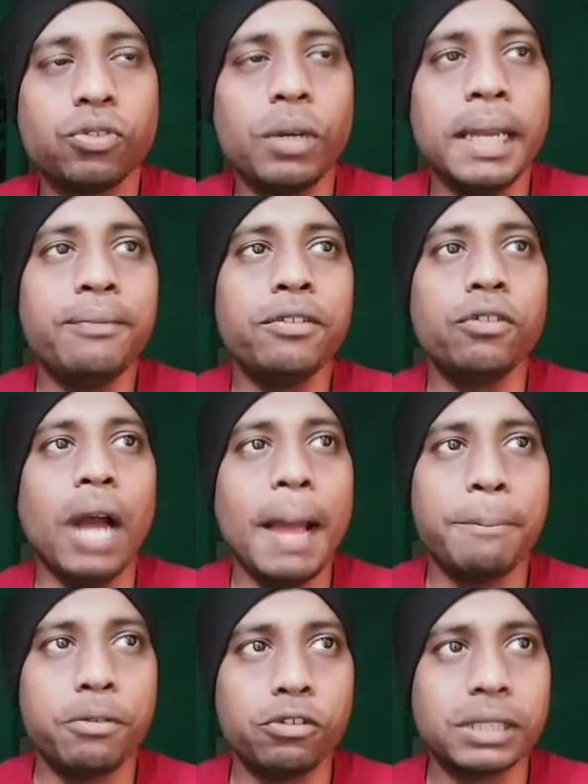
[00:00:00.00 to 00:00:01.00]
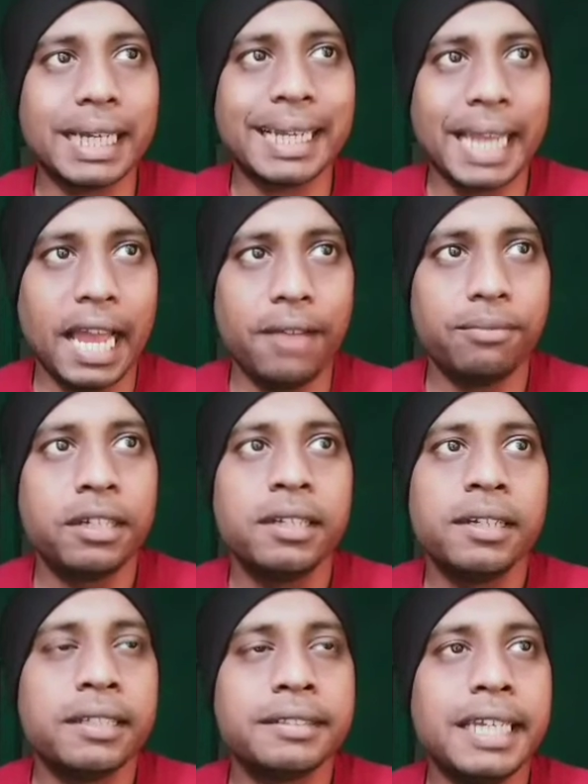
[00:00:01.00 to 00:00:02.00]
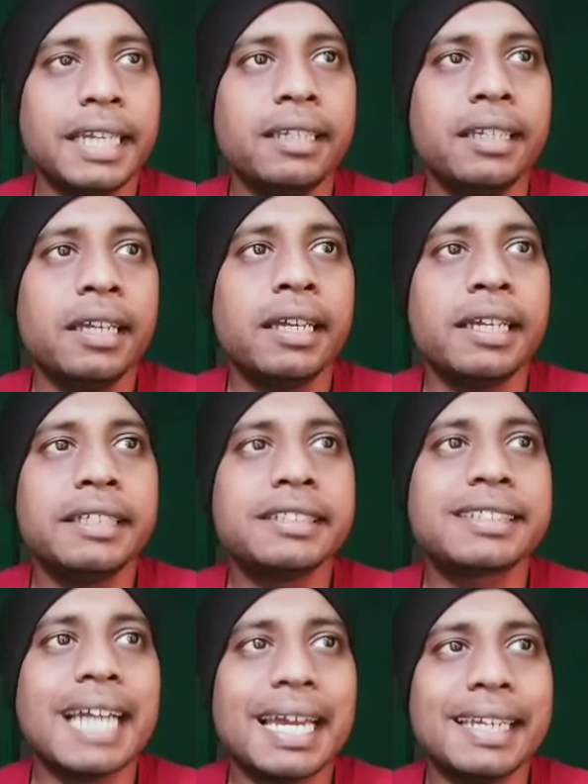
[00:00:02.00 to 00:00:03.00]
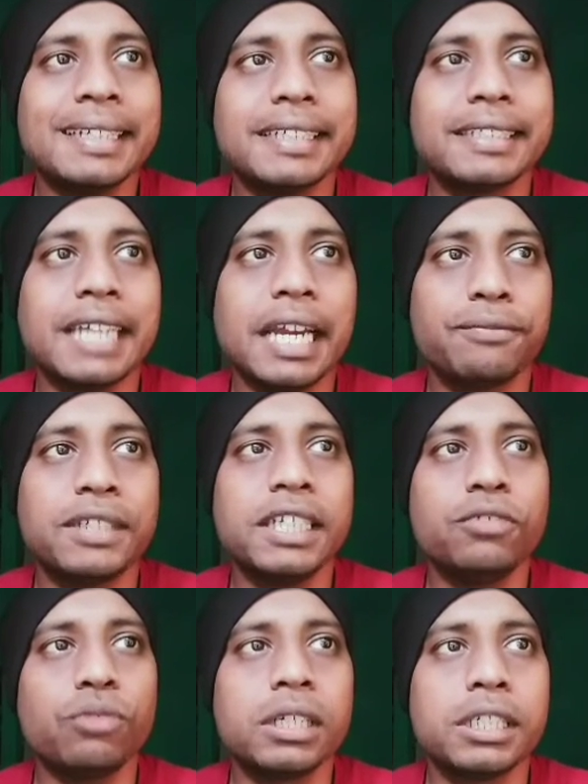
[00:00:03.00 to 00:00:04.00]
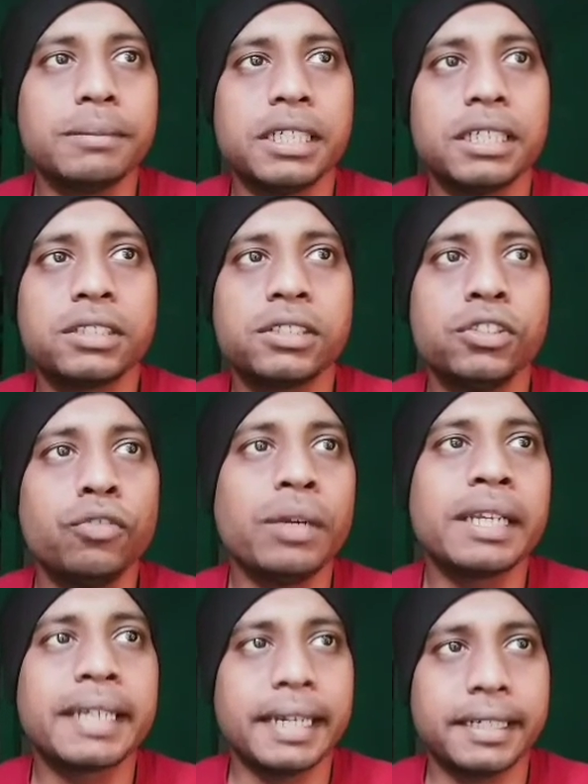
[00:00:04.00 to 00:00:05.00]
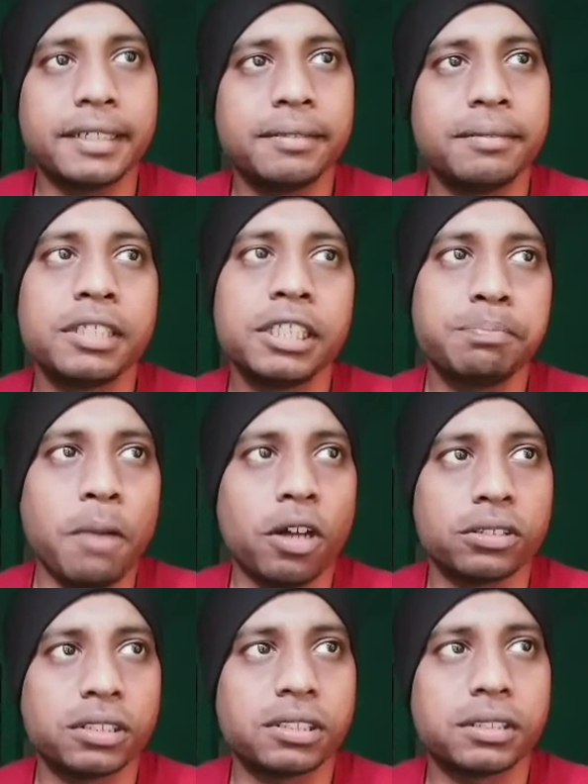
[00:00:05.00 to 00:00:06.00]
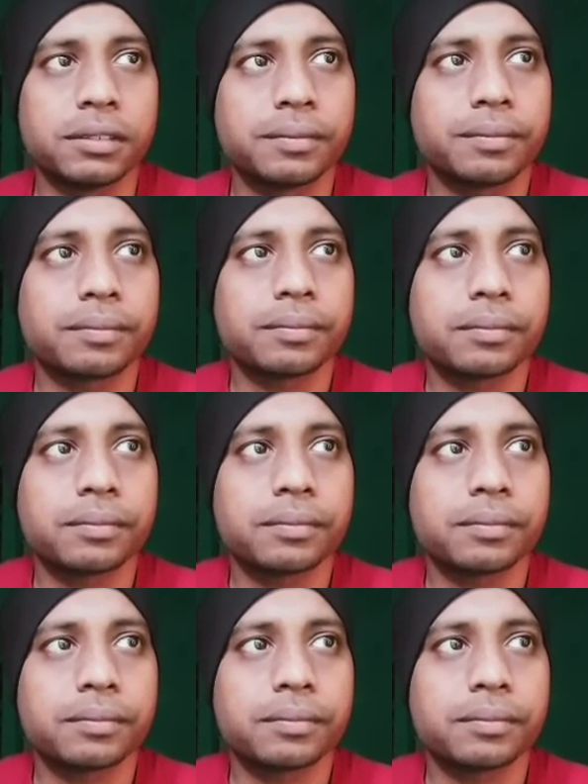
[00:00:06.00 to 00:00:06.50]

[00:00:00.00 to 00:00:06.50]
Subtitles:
So if you have booked a cab, then it is guaranteed that within 20 minutes you will get response.